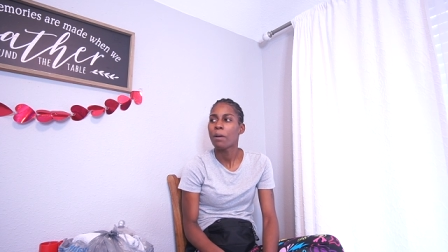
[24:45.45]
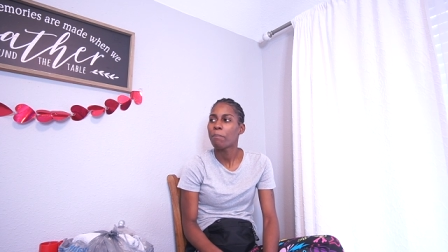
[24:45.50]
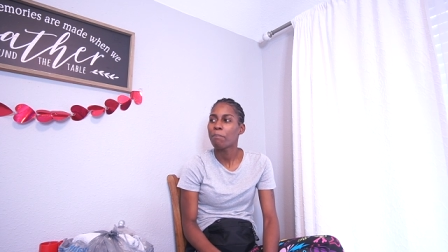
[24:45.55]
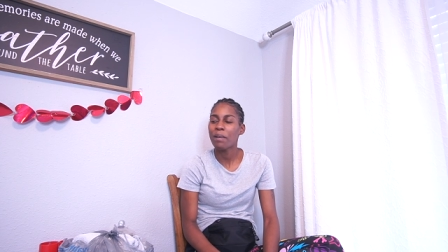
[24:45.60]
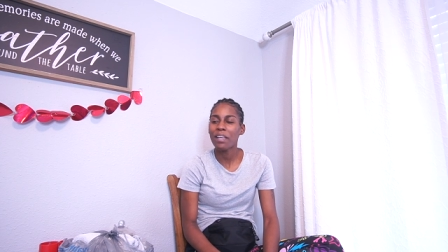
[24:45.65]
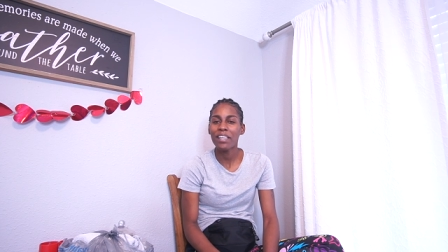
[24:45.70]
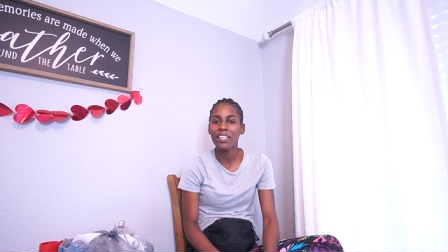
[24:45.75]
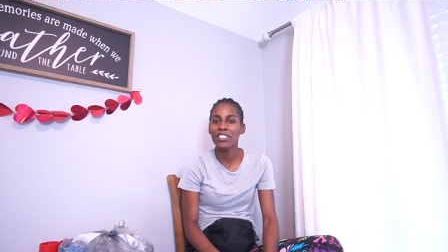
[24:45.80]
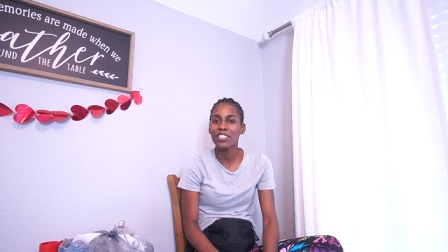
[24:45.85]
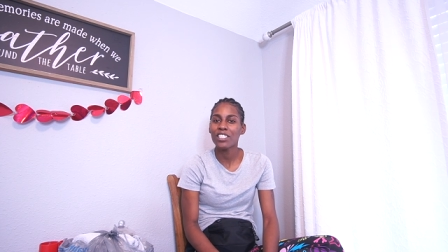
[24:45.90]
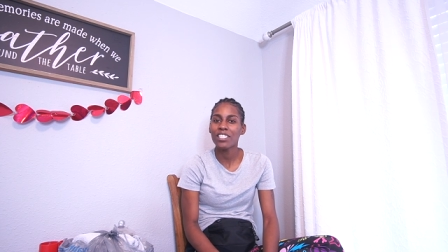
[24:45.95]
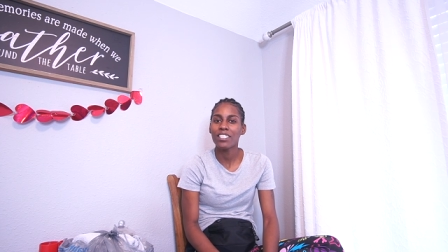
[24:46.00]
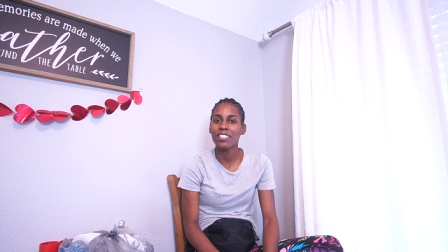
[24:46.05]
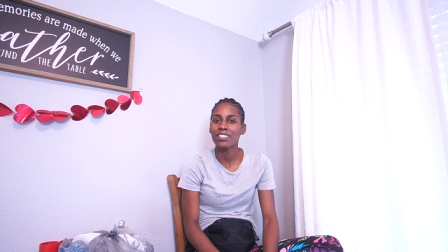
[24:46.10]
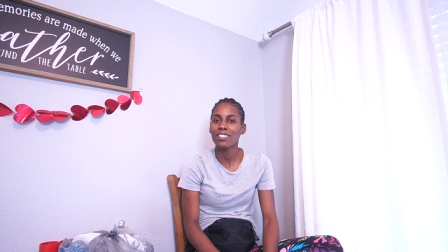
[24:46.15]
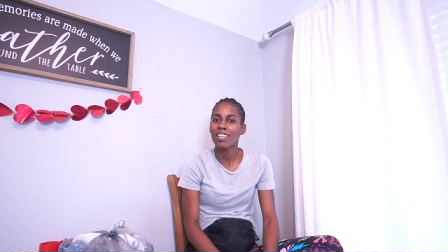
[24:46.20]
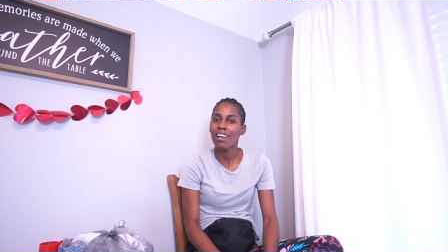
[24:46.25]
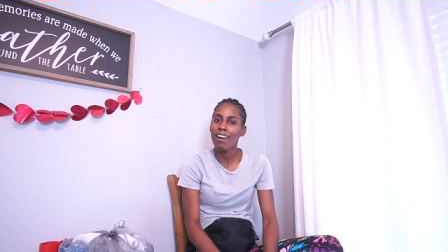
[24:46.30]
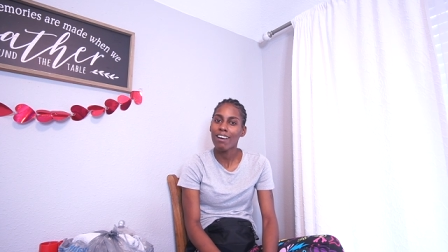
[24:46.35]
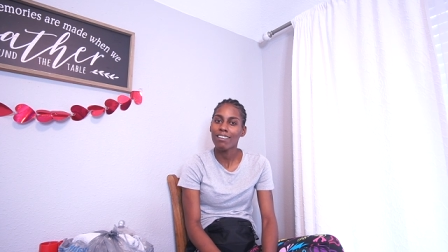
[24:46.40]
man, she is
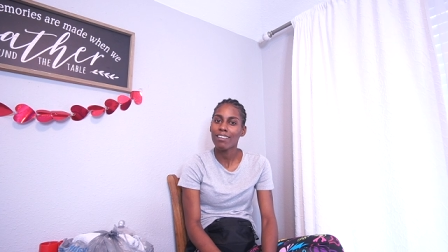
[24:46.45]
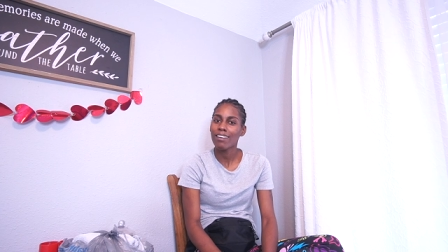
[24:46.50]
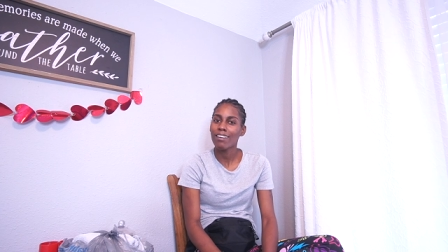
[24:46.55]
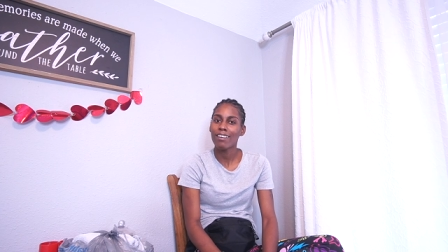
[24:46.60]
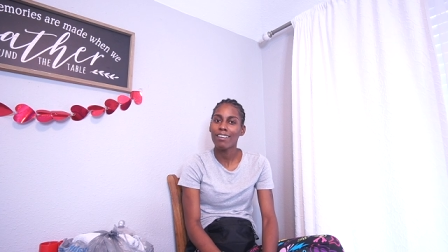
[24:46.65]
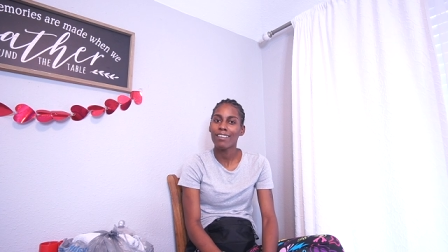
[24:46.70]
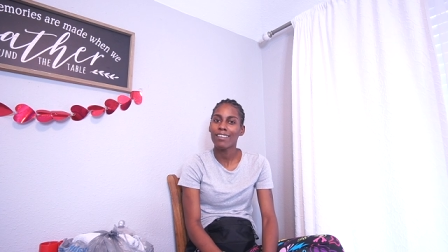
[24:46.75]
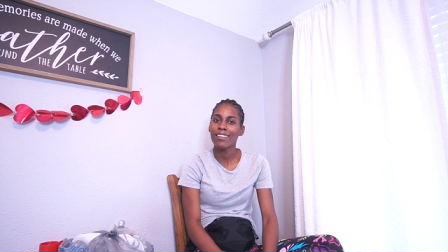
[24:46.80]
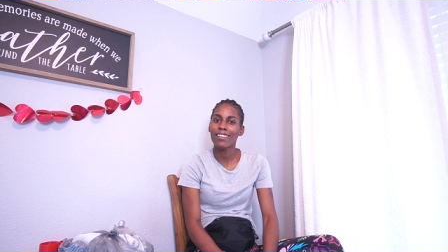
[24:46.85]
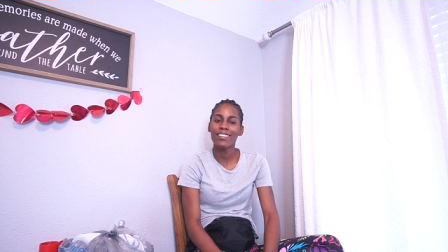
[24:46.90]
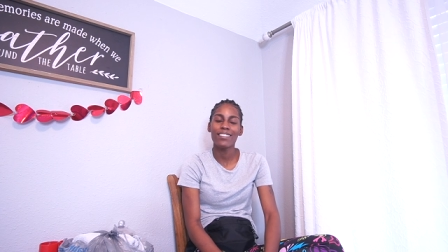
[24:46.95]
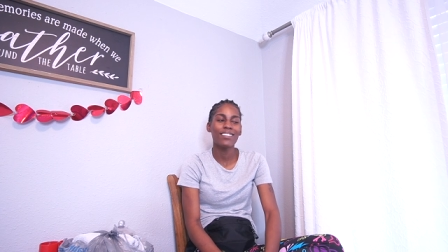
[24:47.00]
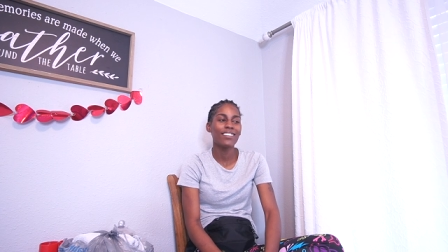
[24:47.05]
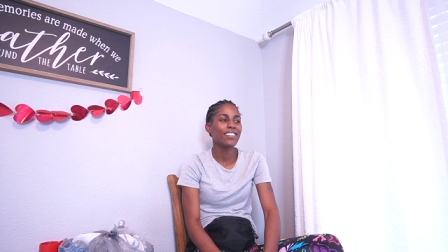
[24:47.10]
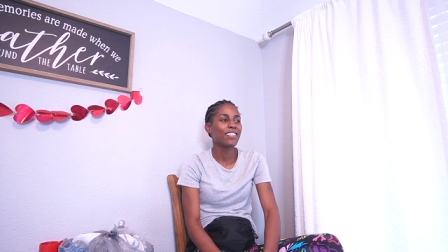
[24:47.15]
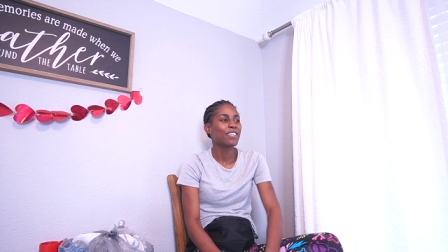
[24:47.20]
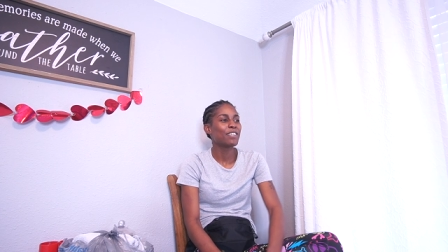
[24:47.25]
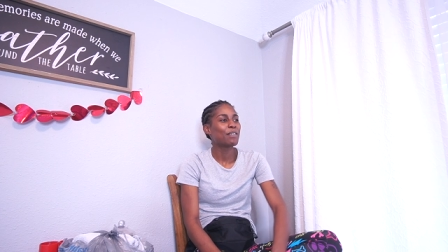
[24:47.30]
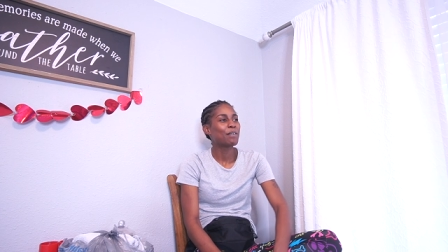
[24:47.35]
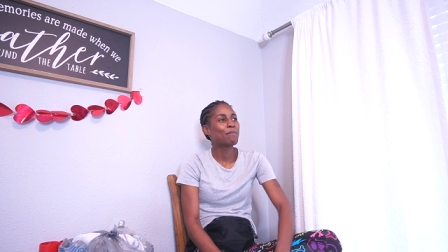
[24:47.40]
cockeyed,
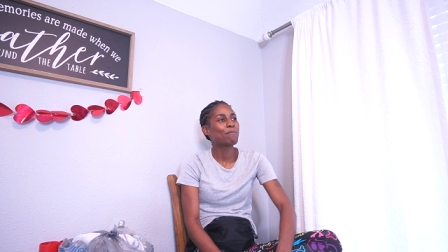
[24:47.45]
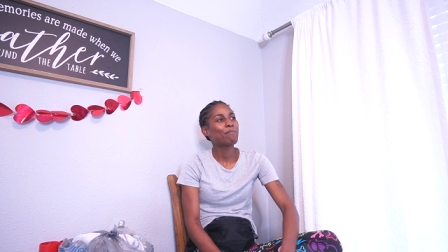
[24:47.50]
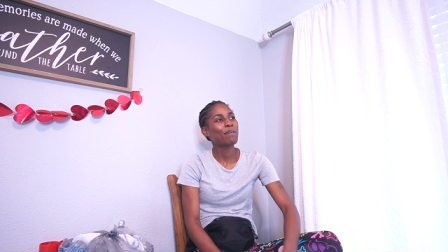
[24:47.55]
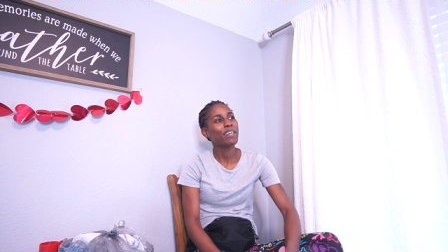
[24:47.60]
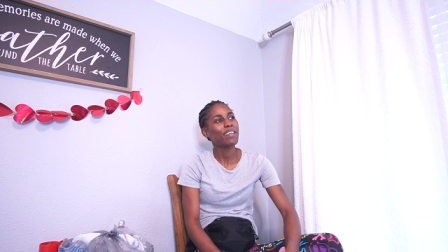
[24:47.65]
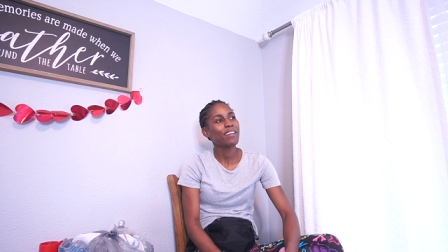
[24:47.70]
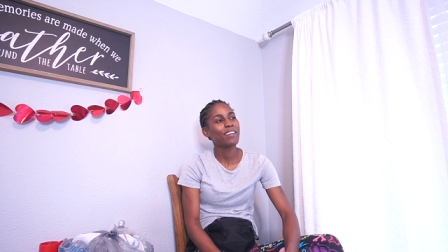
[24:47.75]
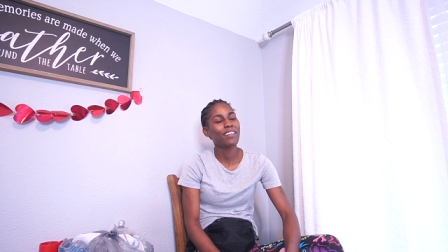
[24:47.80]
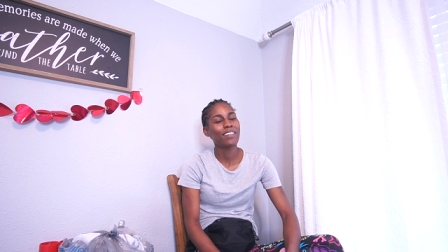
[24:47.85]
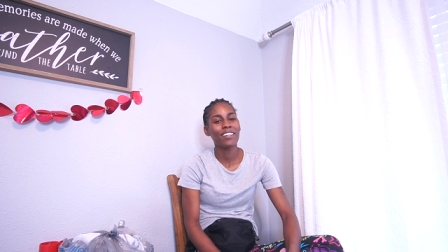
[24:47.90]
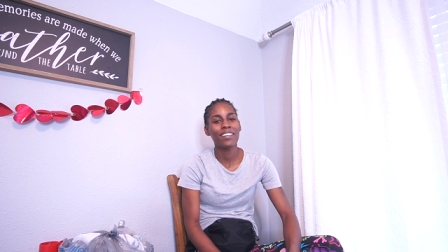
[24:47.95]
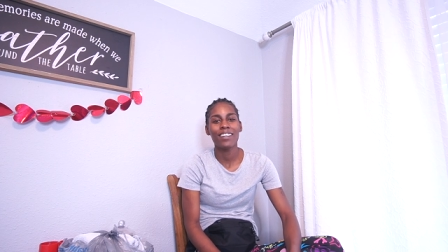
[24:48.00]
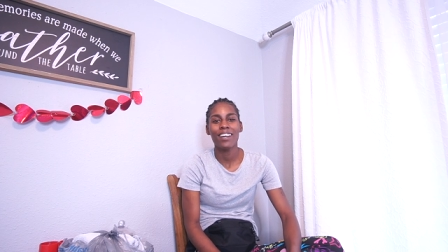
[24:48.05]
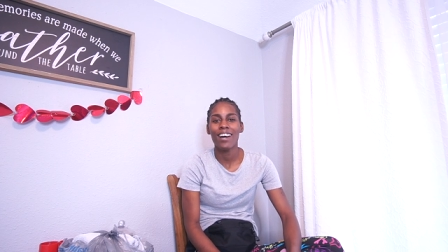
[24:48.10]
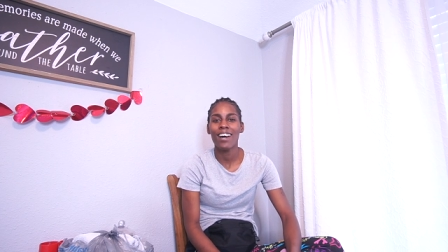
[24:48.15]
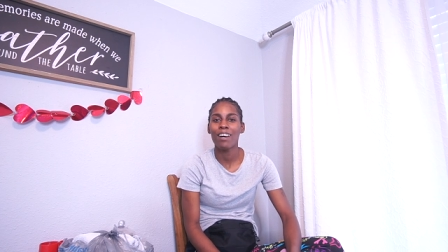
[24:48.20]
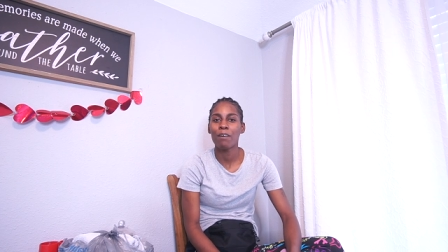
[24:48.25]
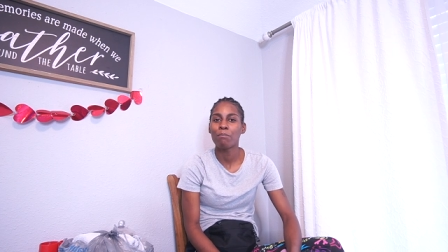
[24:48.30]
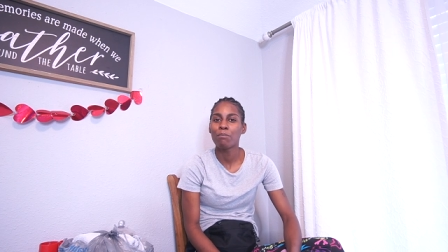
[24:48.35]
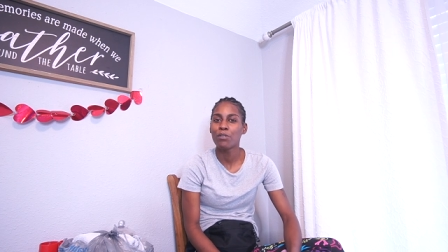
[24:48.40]
man, her
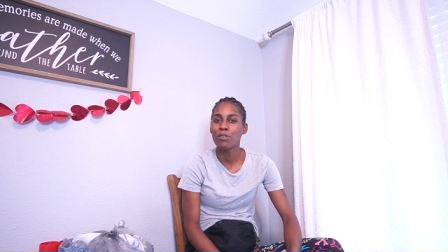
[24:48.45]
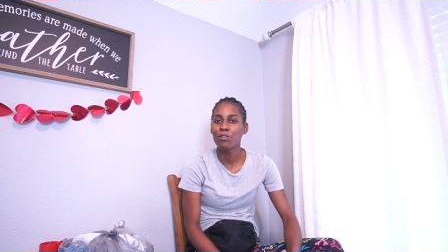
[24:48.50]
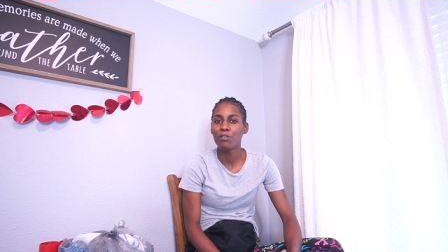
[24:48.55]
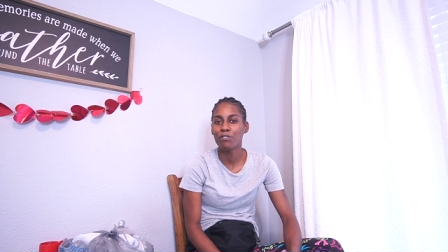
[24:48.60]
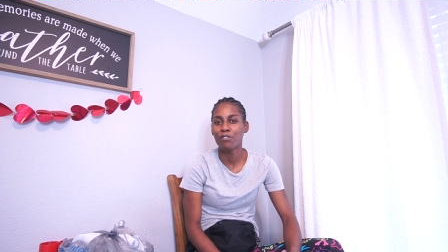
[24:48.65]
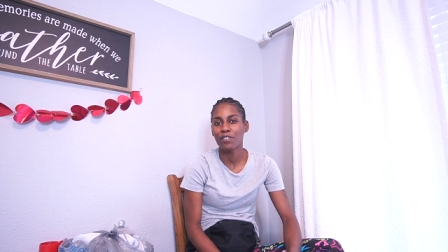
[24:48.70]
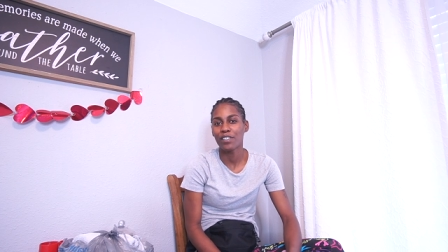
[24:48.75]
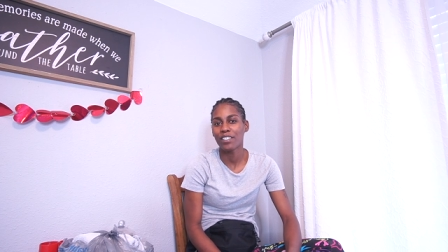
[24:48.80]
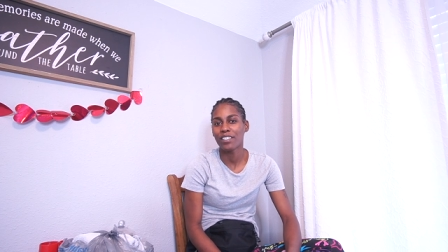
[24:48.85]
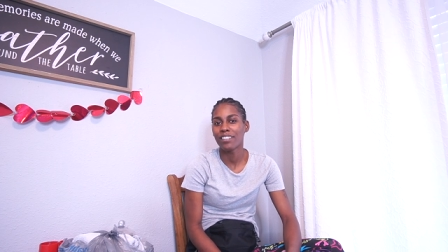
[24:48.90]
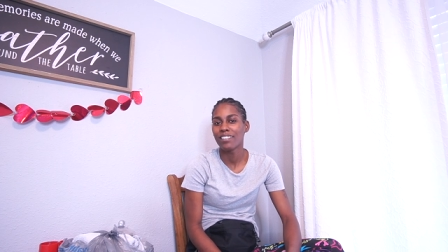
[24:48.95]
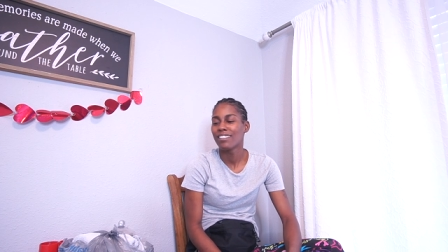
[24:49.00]
eye moving.